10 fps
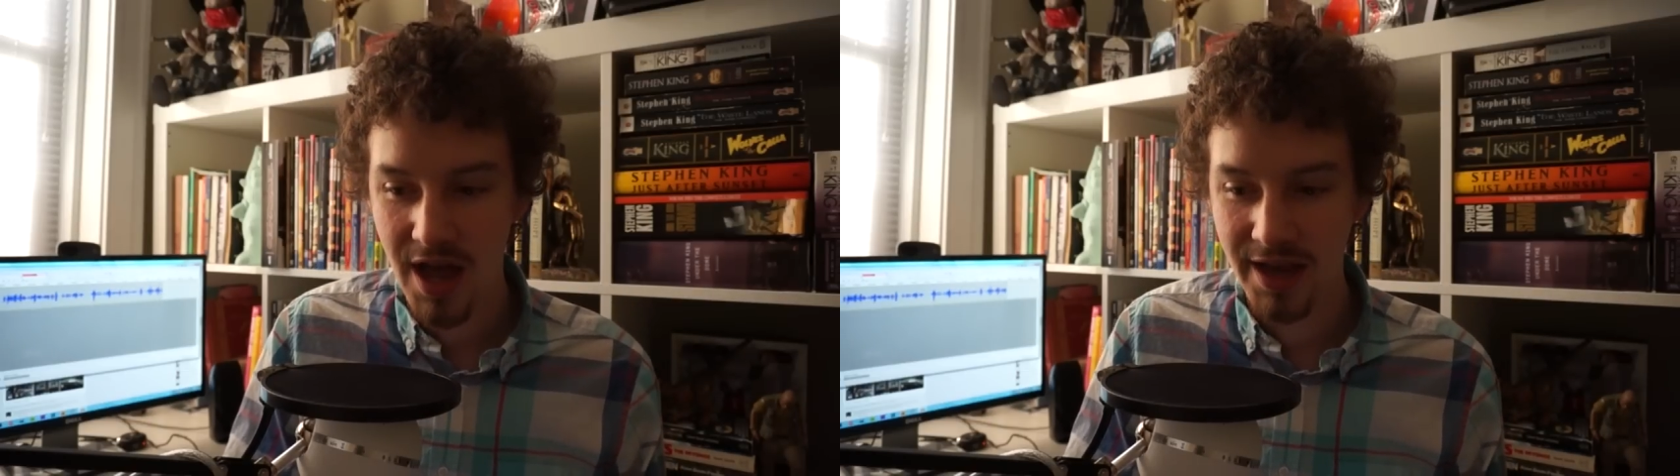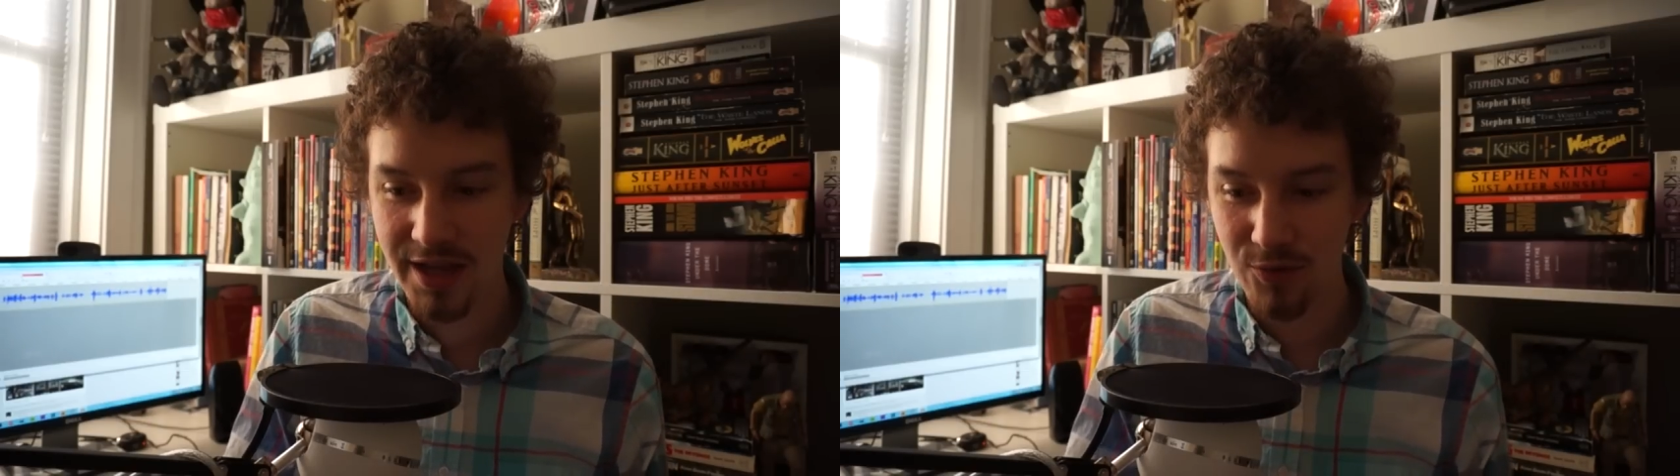
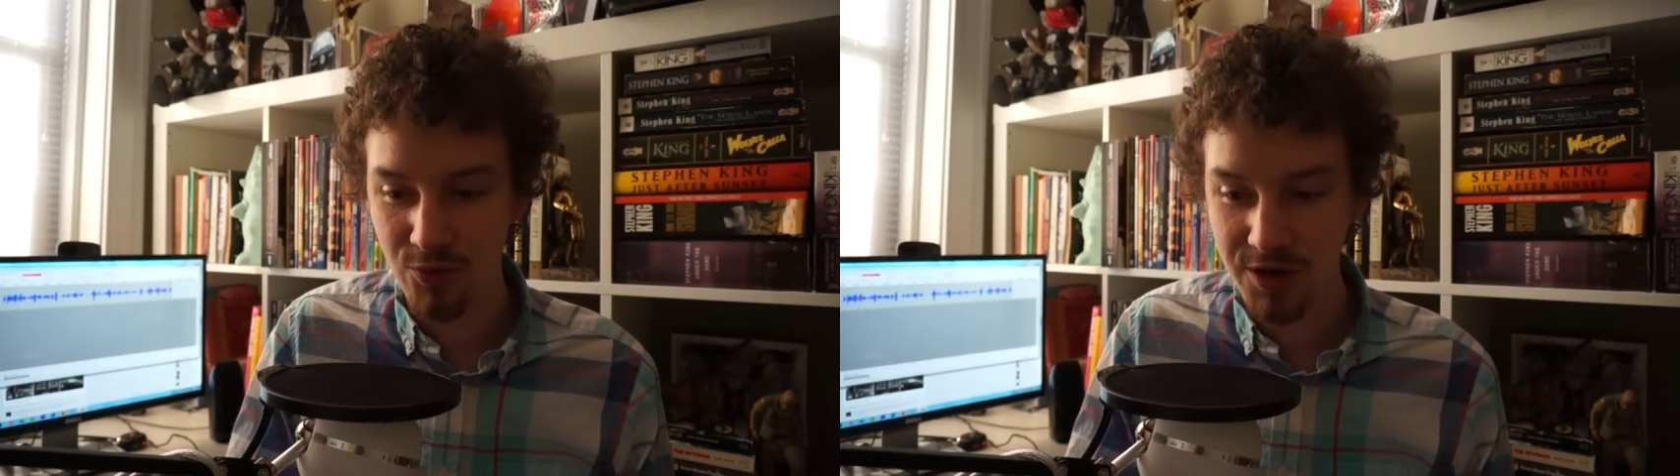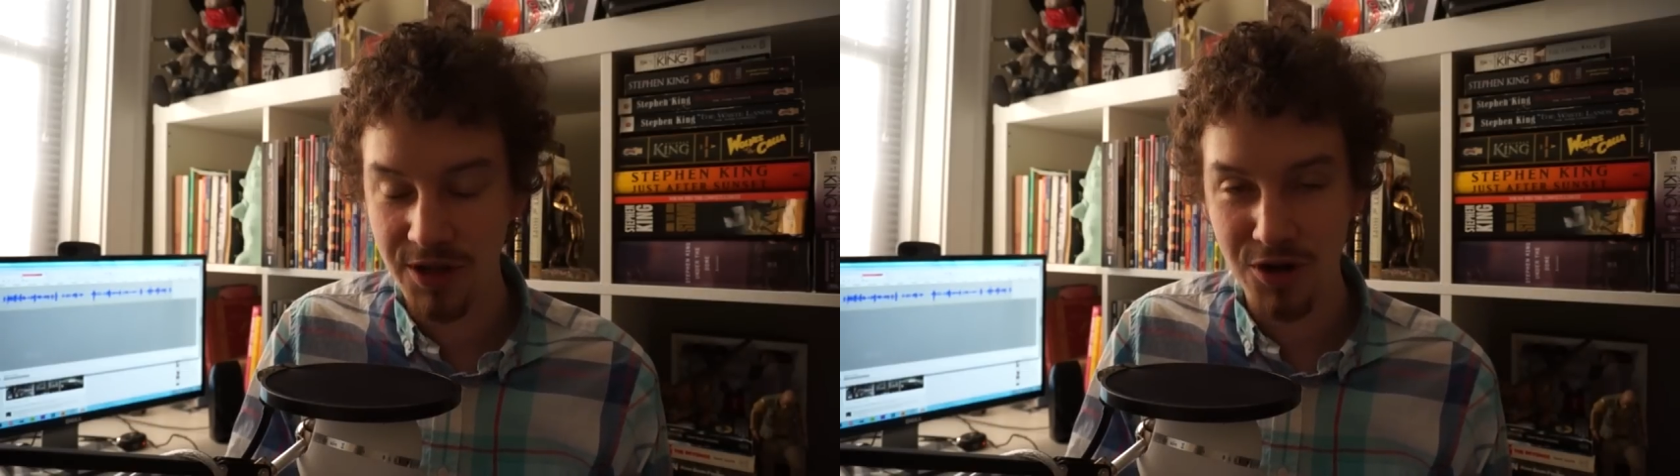I get
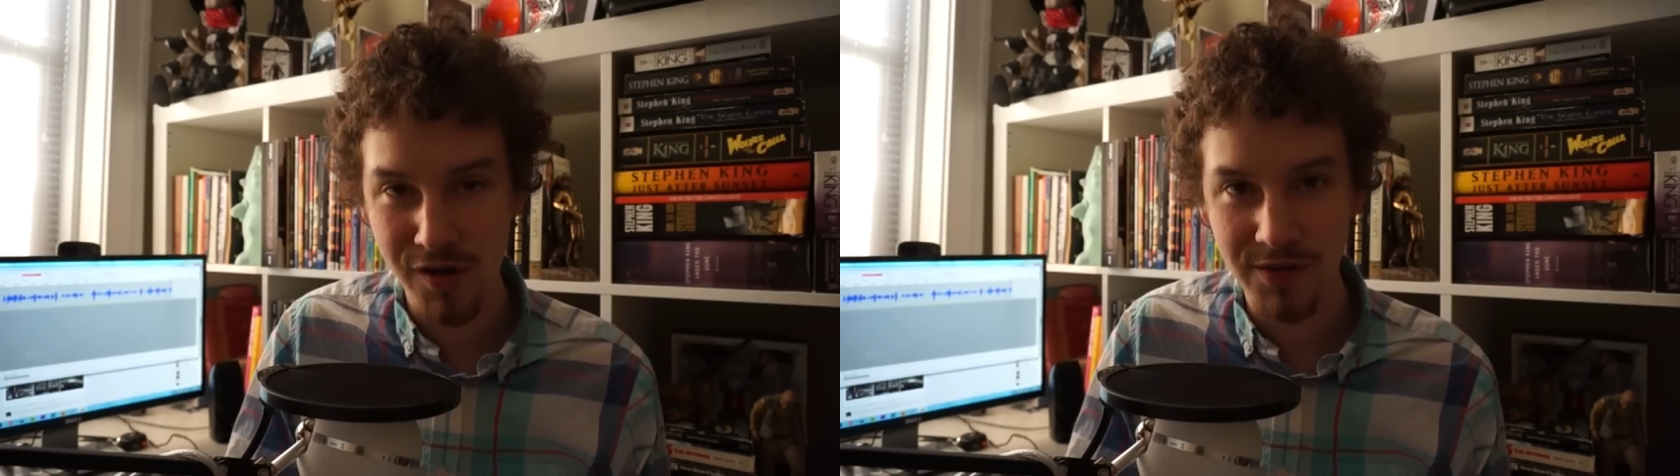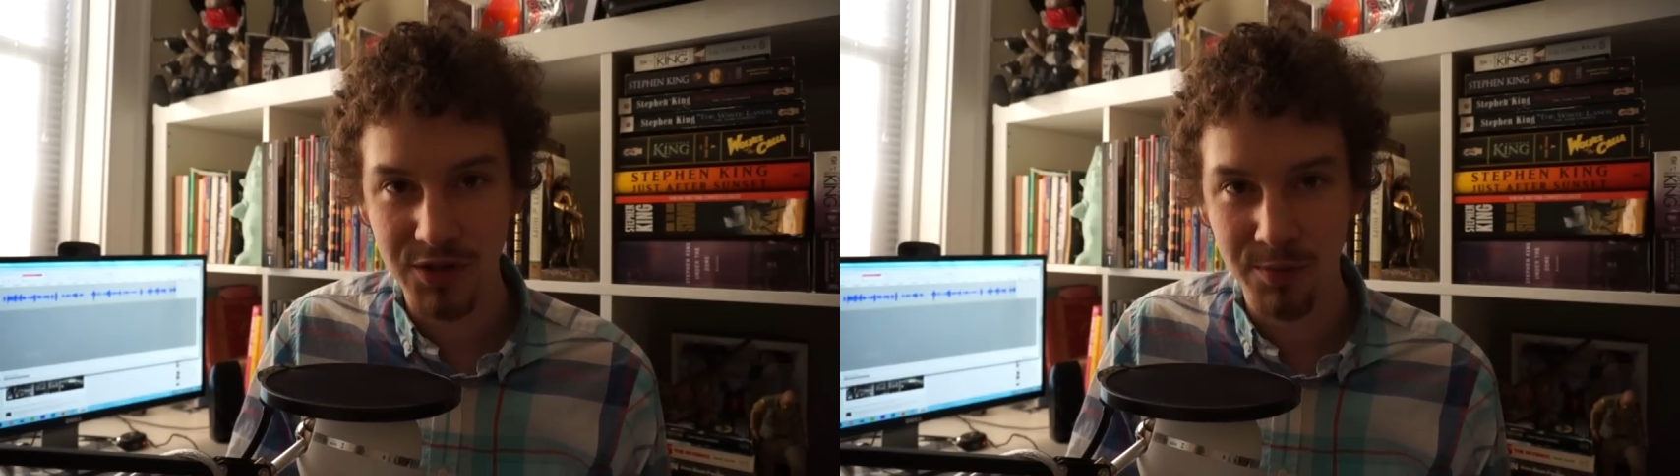really
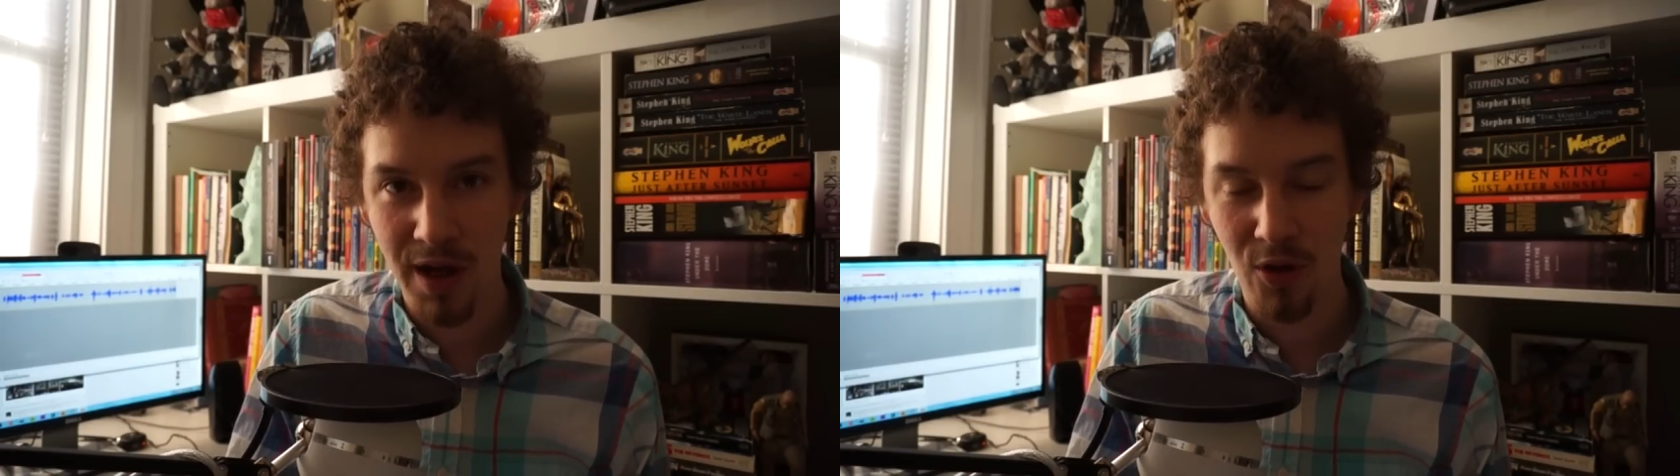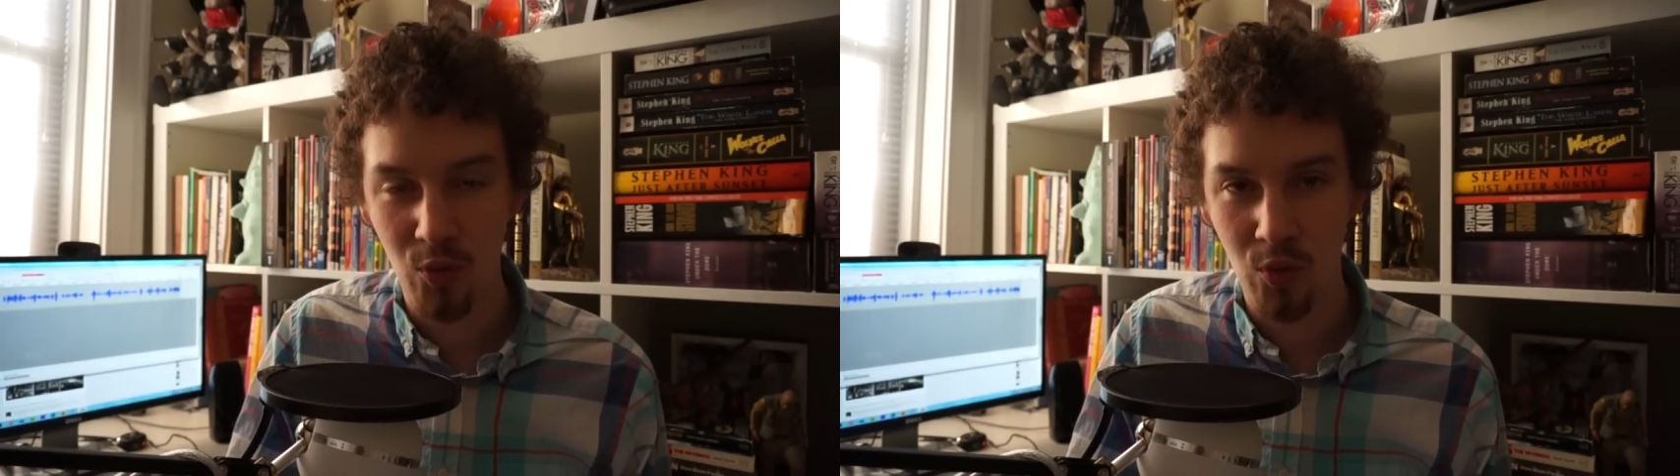nervous
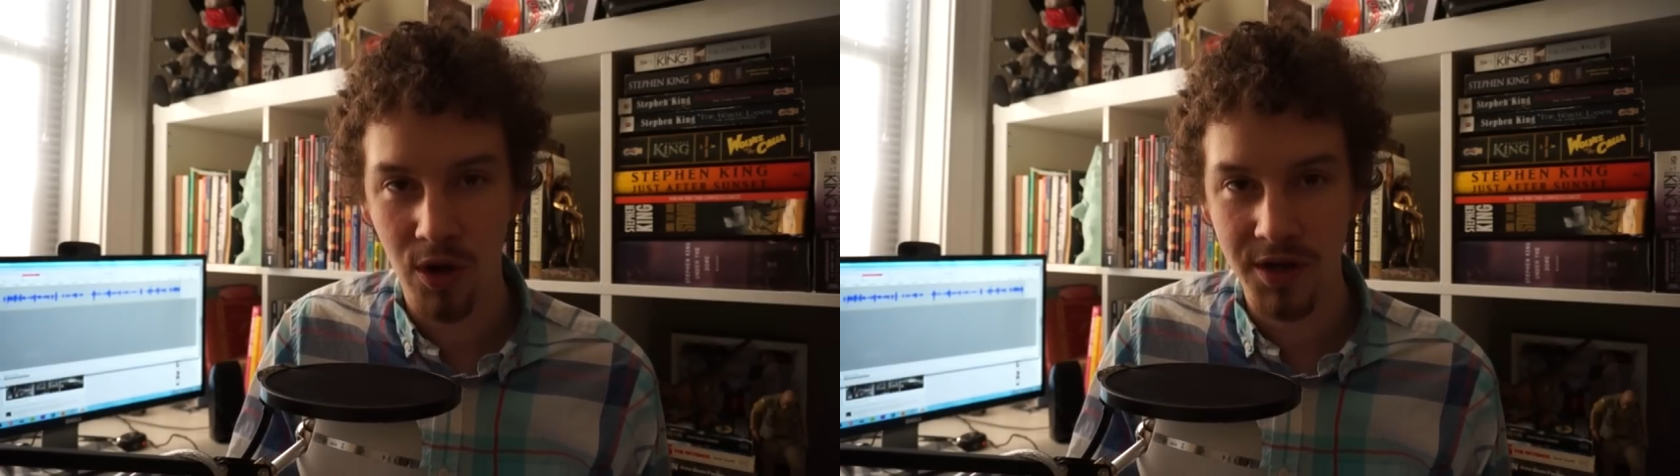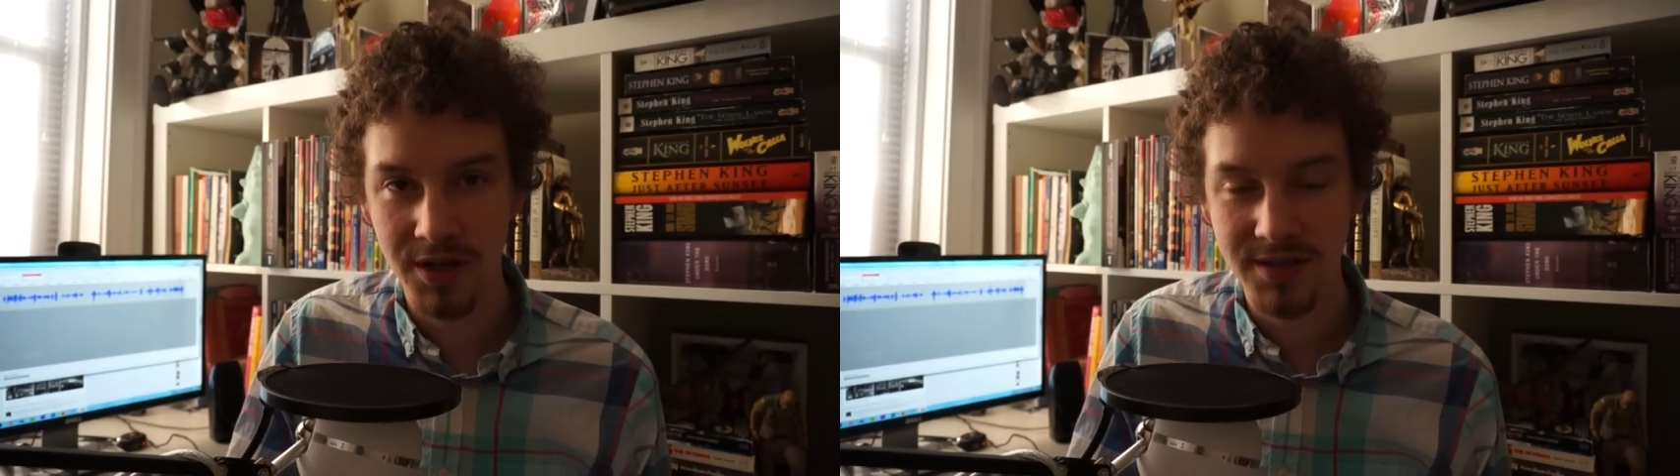about
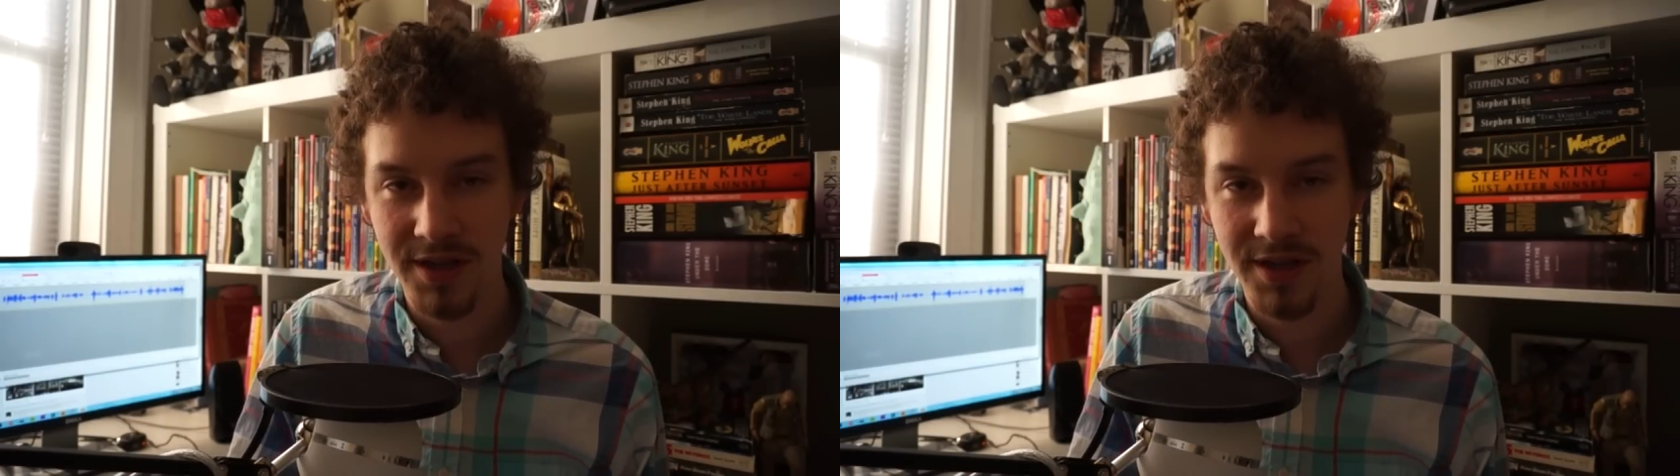what